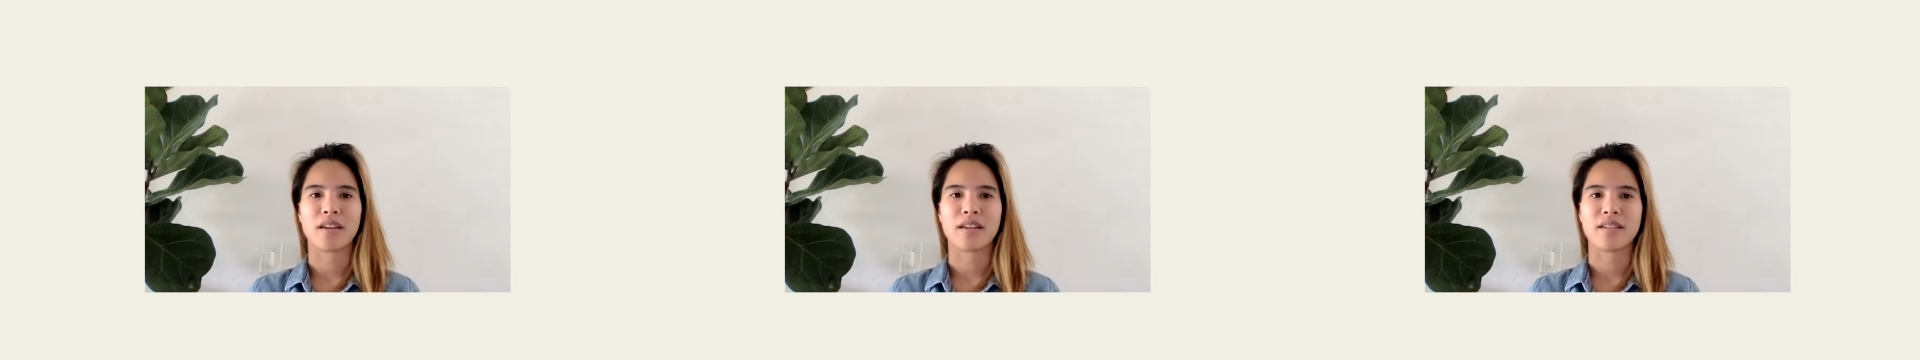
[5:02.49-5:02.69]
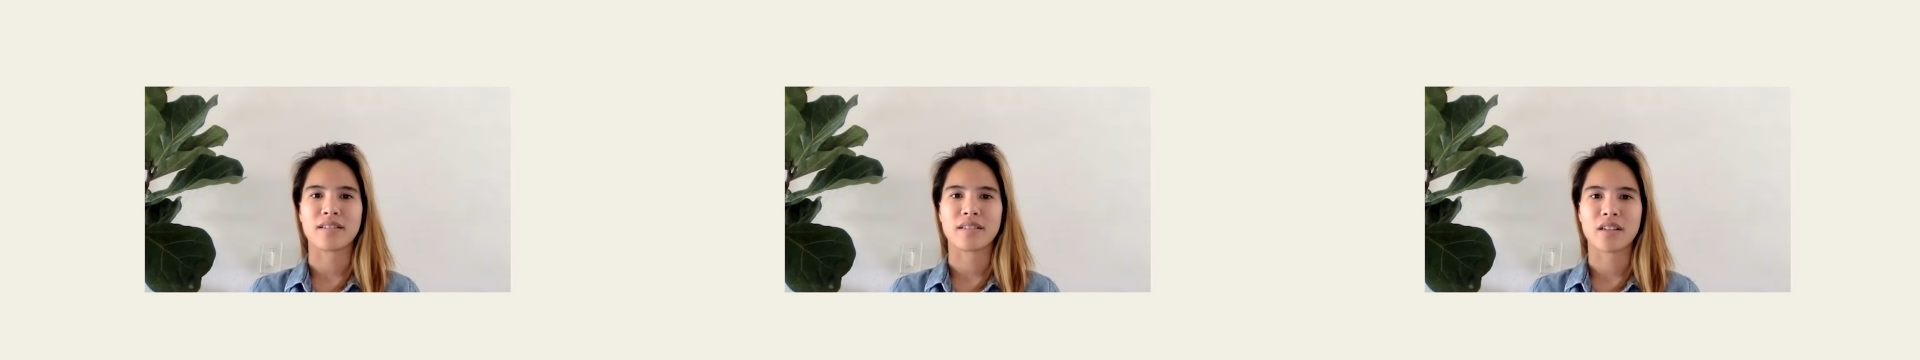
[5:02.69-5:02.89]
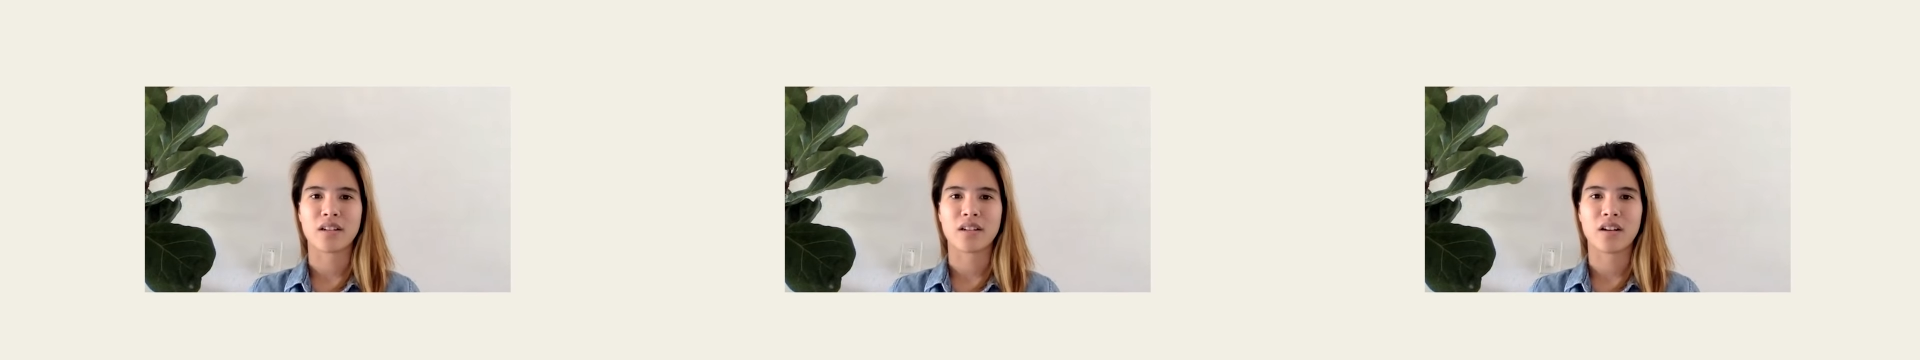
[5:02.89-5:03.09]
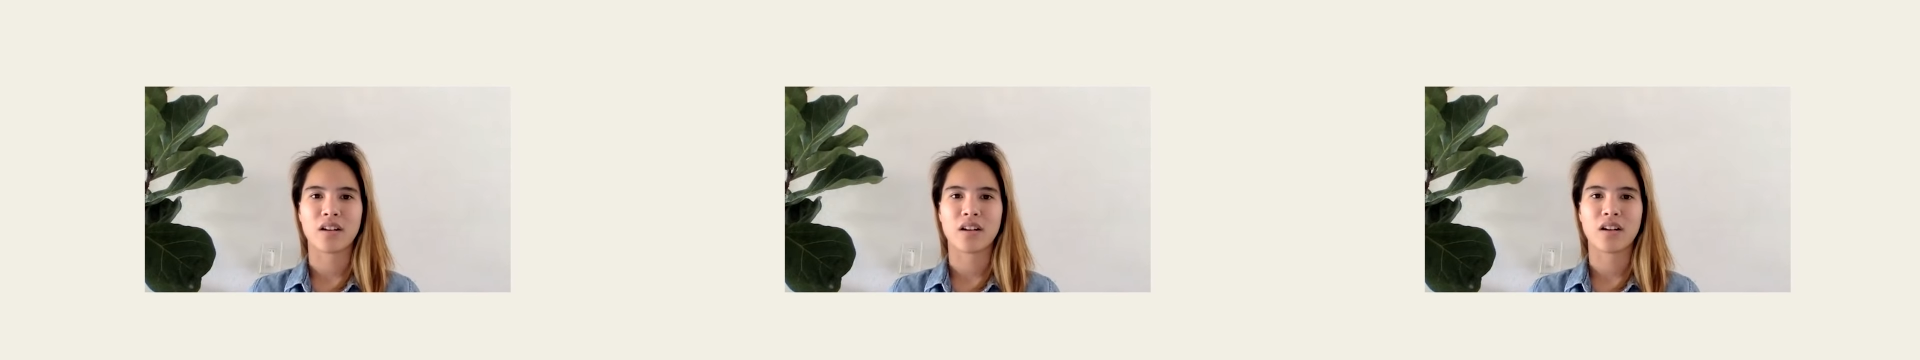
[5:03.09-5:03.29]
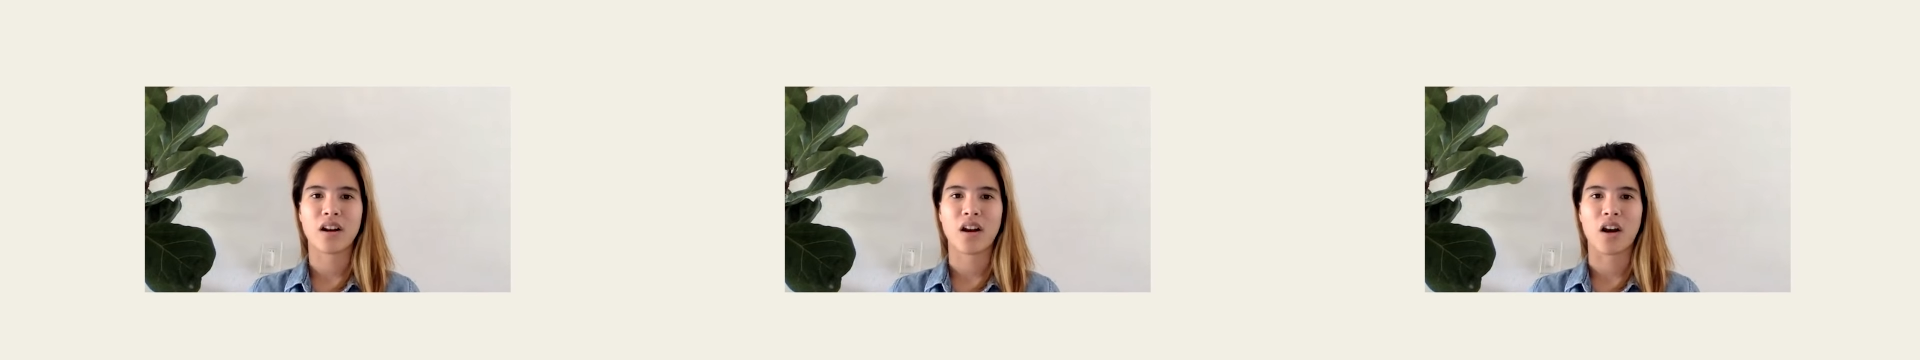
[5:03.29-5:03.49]

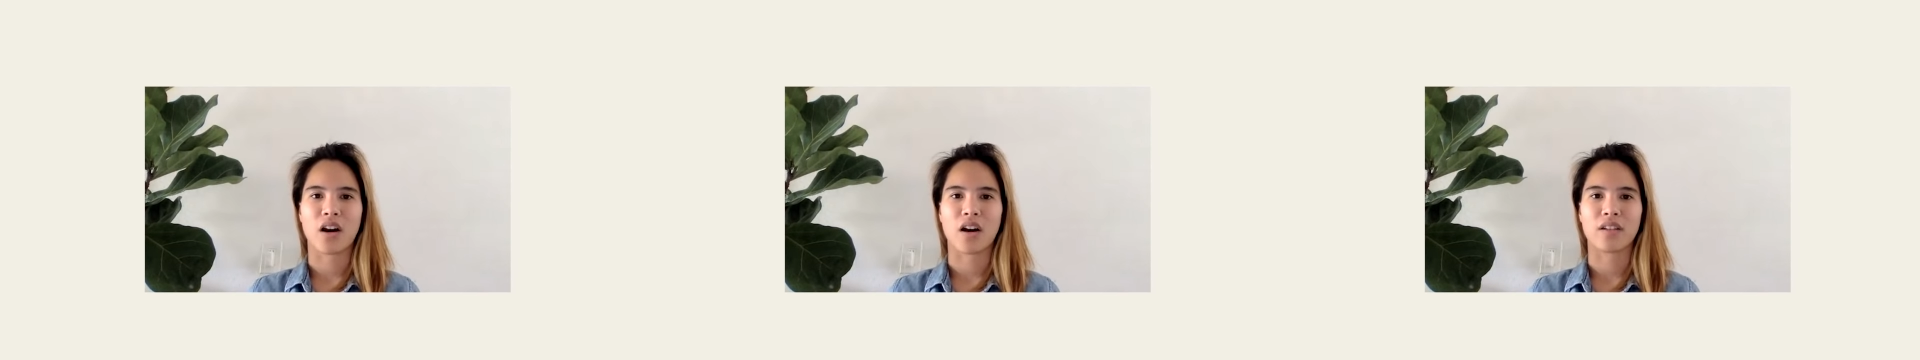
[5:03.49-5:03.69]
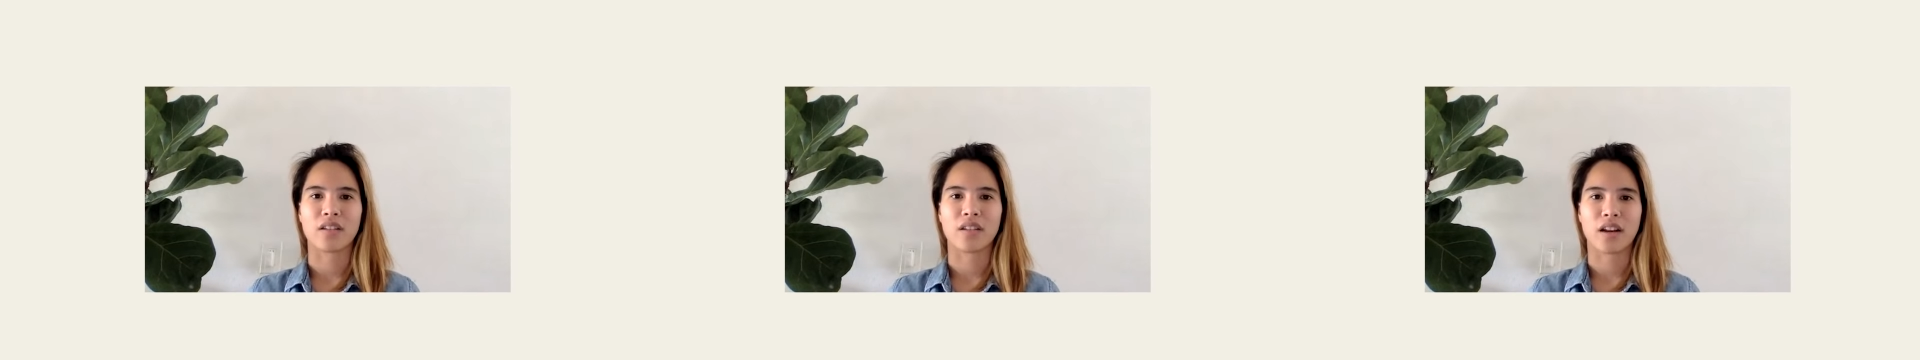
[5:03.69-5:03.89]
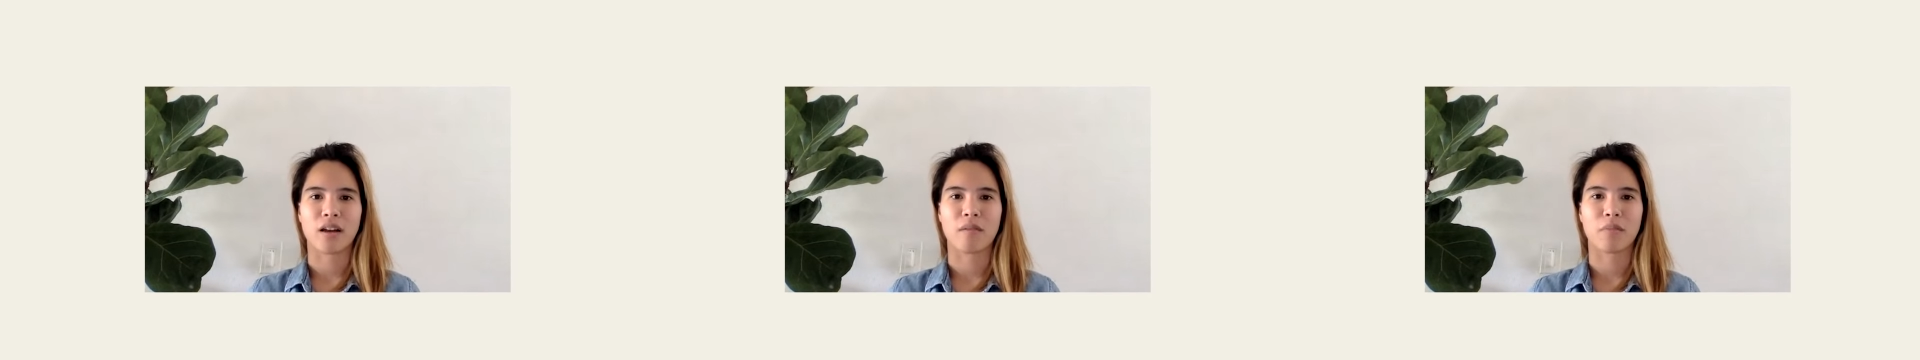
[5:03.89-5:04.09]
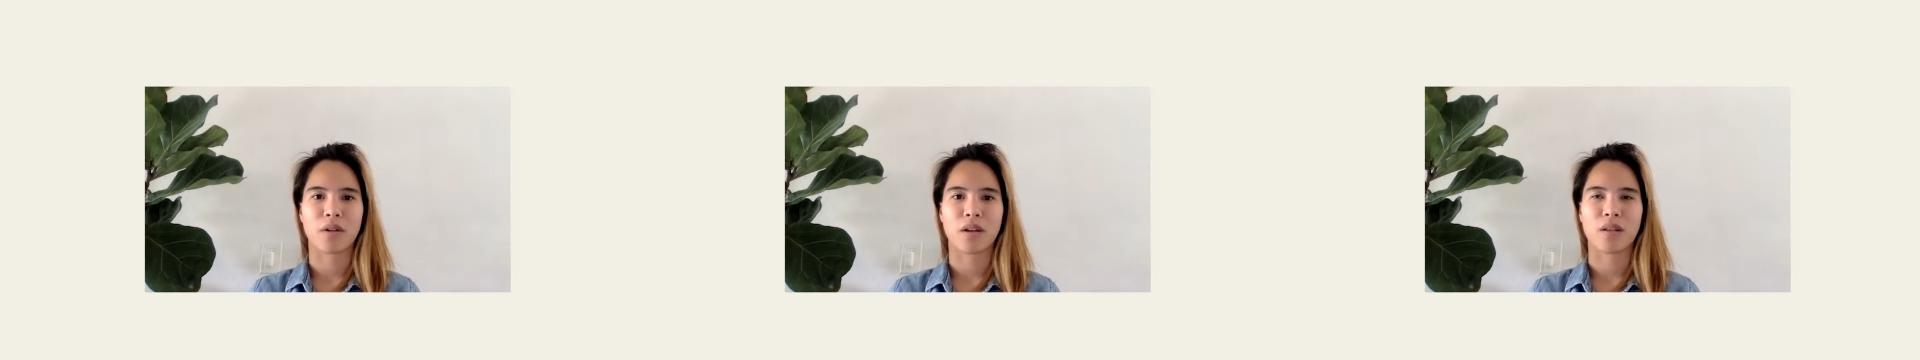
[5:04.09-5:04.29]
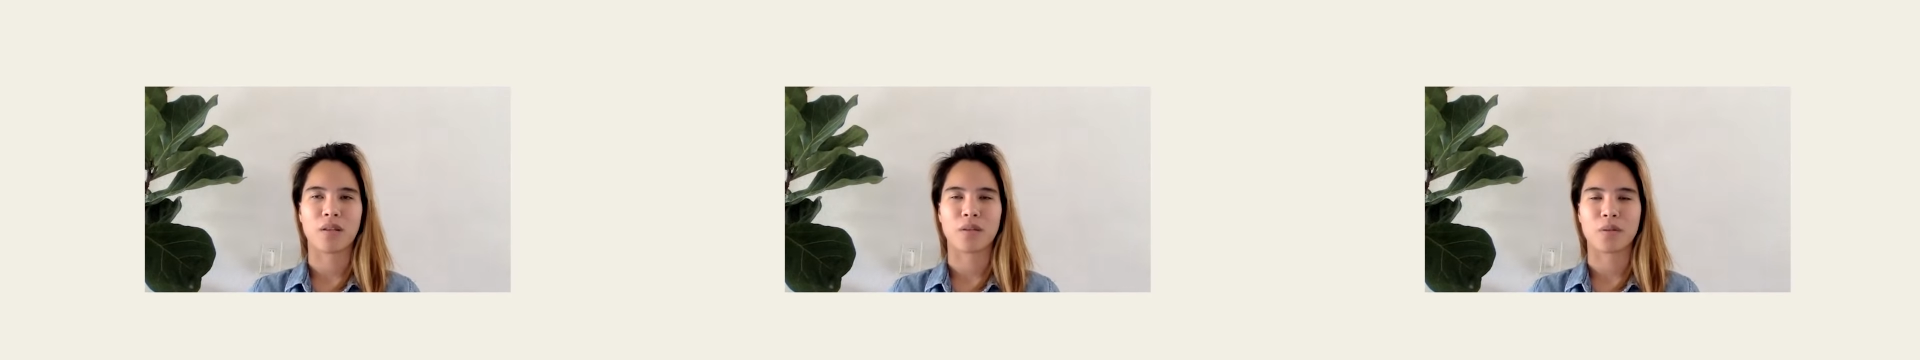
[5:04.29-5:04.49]
easier on the company and the